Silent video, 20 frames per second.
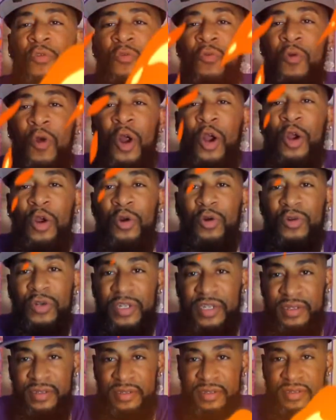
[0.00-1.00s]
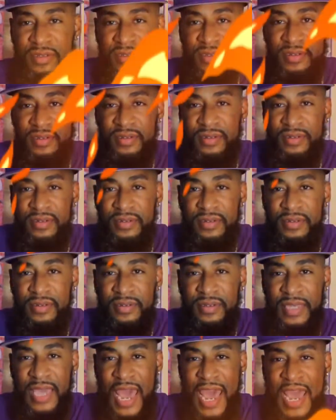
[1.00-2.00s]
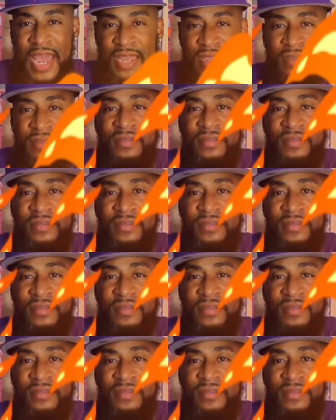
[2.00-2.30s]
world. Okay?